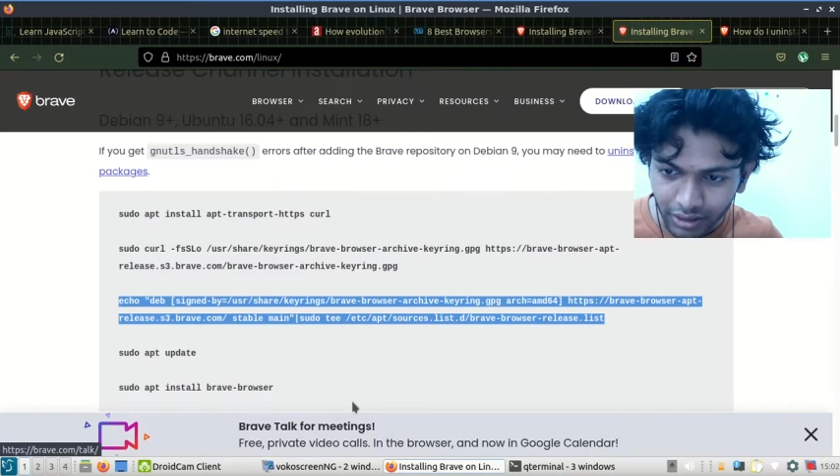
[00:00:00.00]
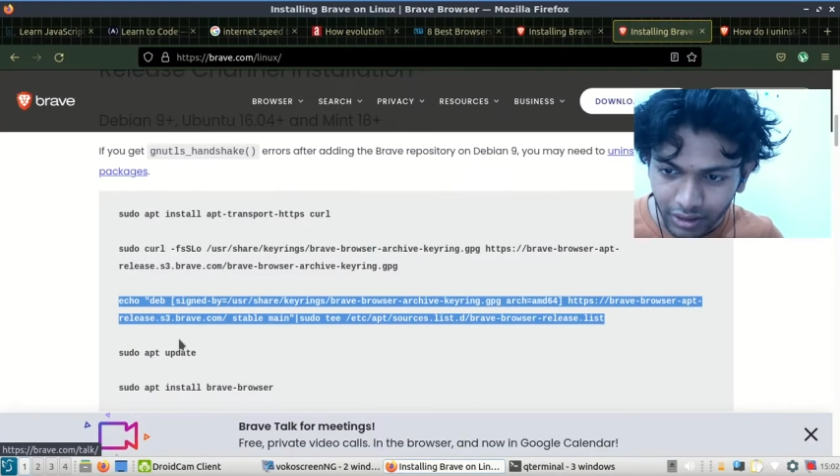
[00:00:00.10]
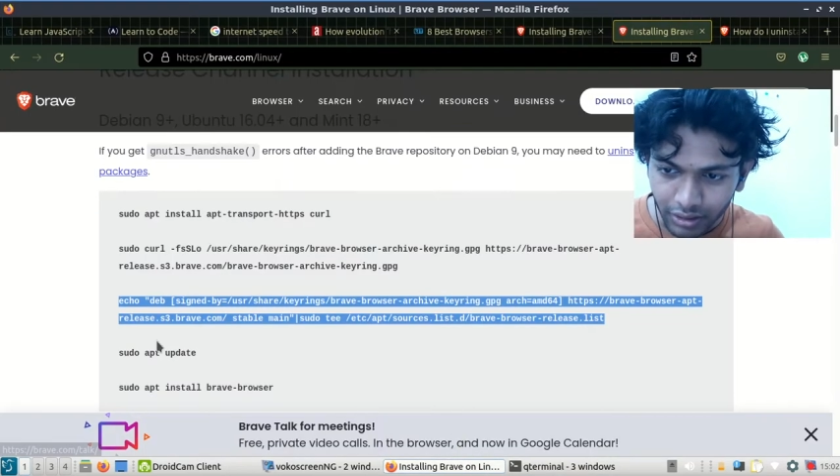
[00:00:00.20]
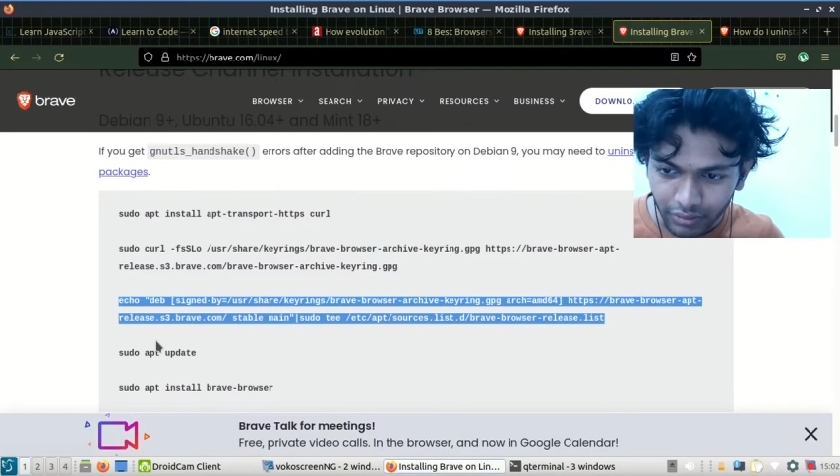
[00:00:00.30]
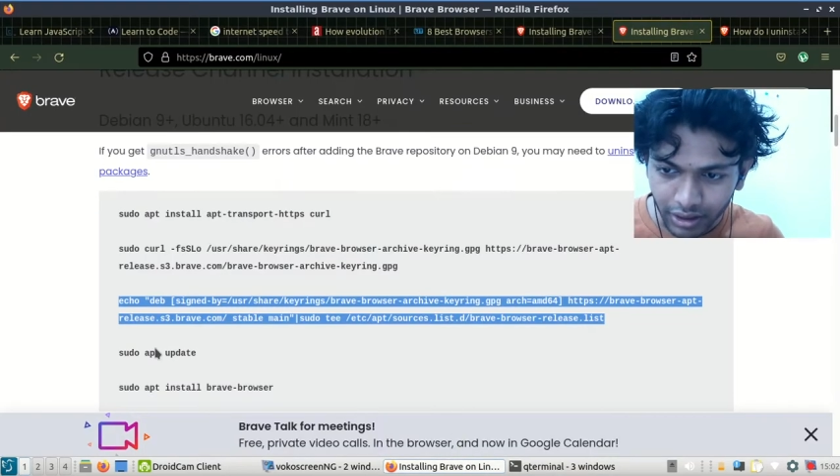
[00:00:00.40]

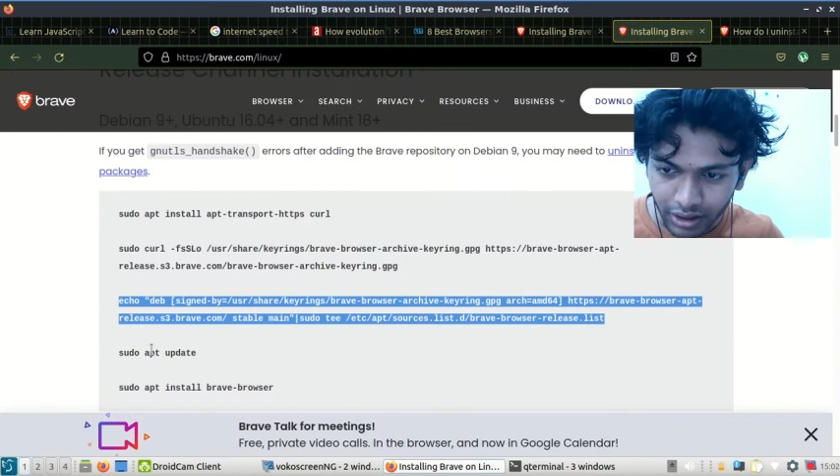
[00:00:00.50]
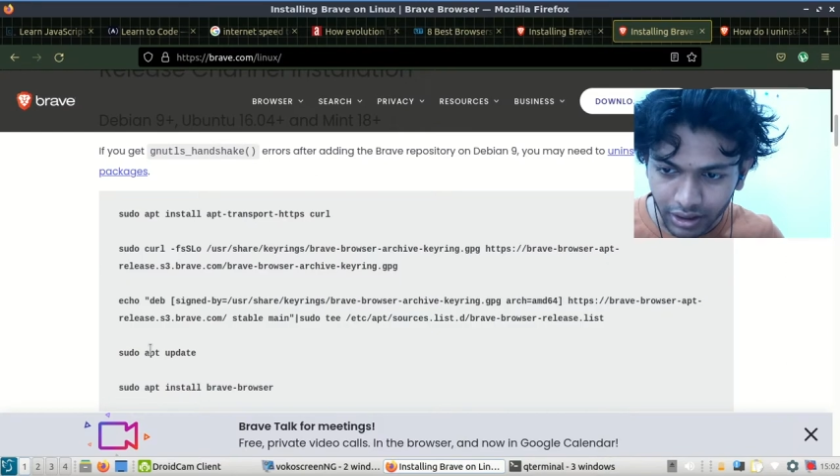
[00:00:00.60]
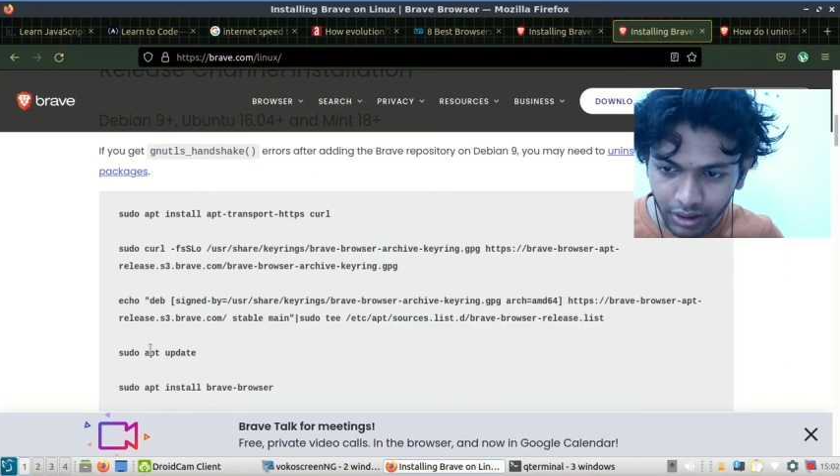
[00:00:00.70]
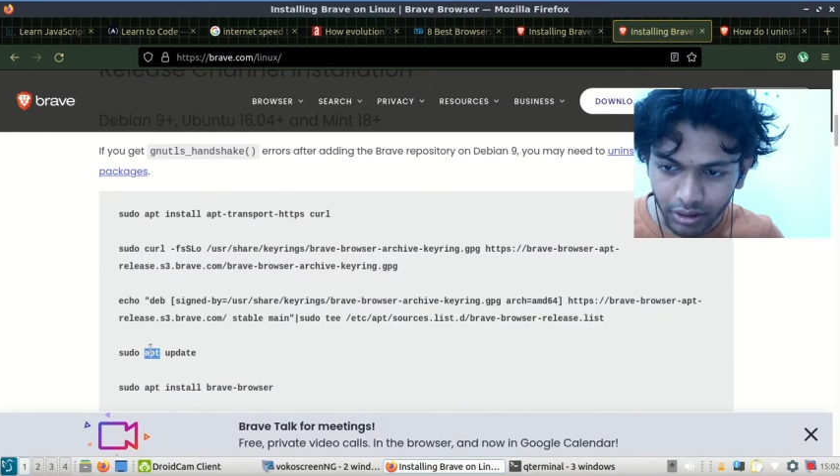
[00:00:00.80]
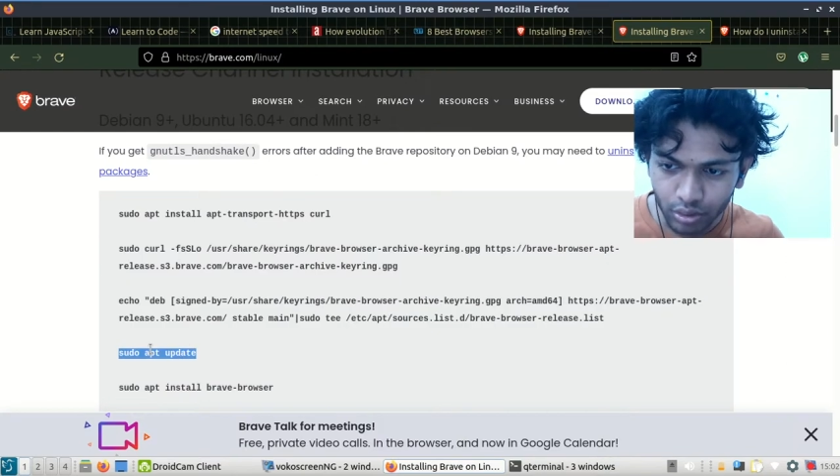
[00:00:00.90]
We come here,
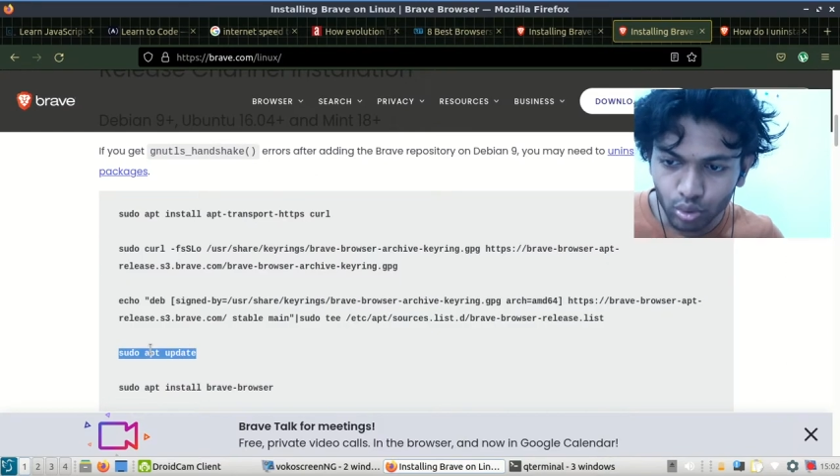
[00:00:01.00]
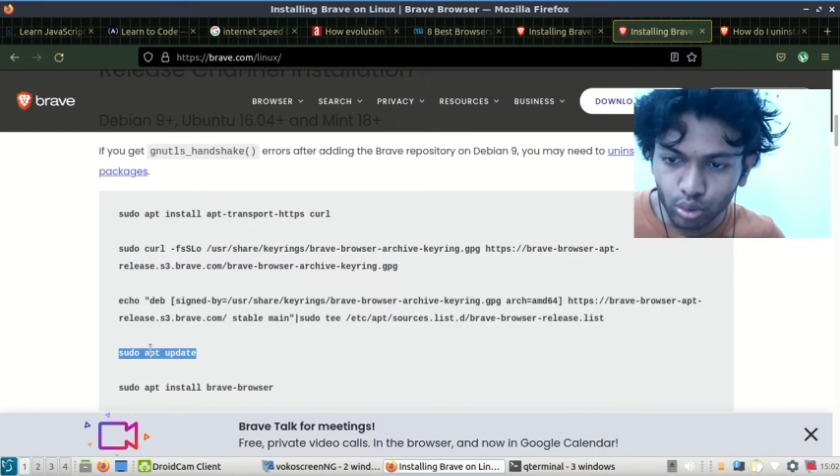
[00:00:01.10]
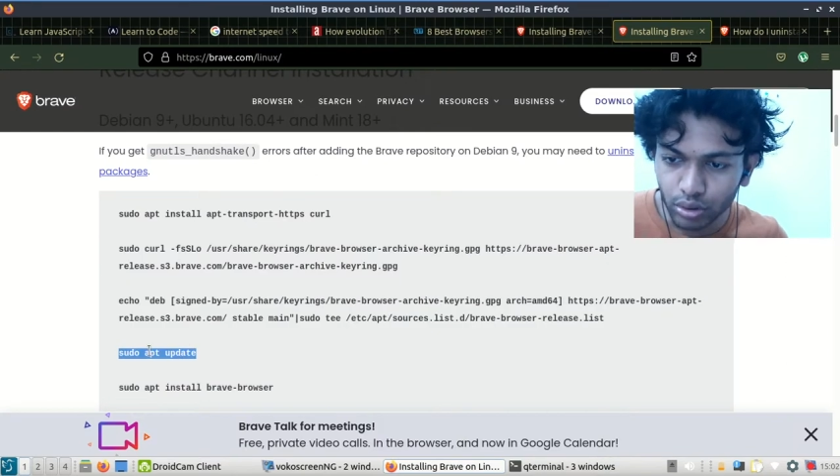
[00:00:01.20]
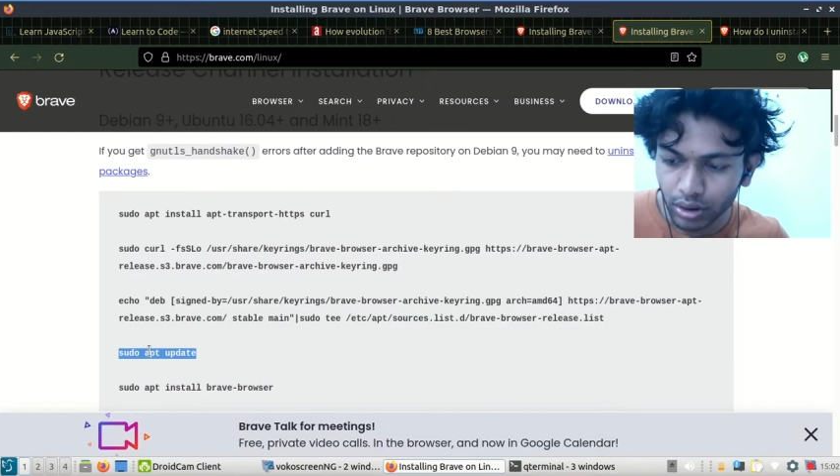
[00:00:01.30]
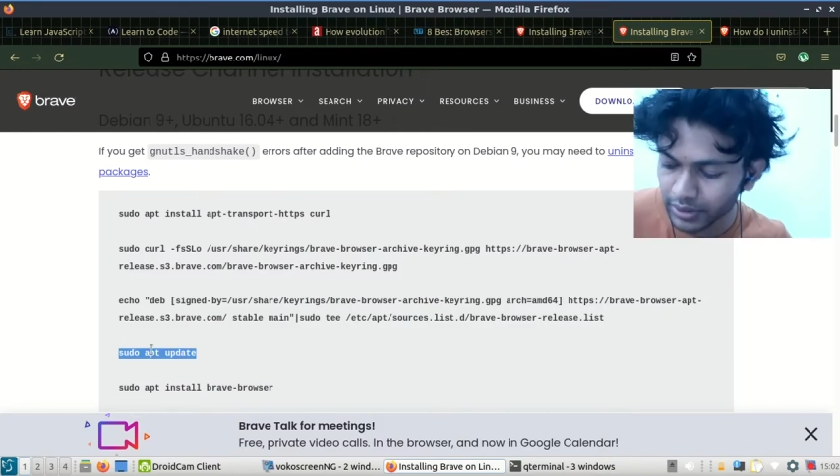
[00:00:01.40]
sudo
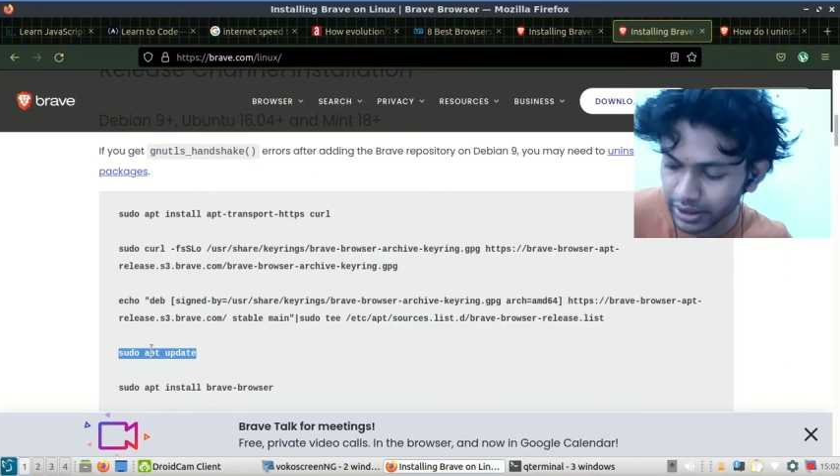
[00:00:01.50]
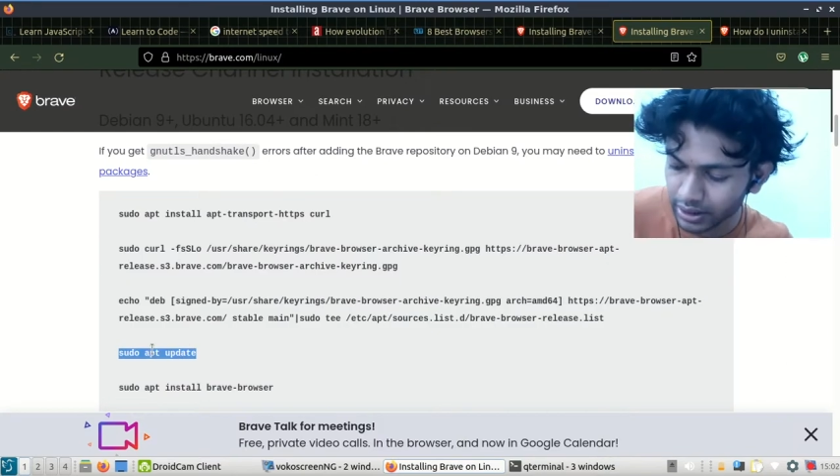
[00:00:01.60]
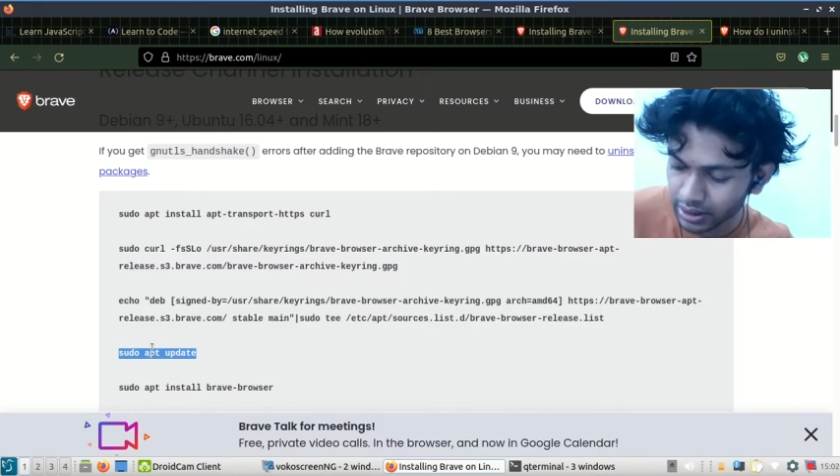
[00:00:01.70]
update.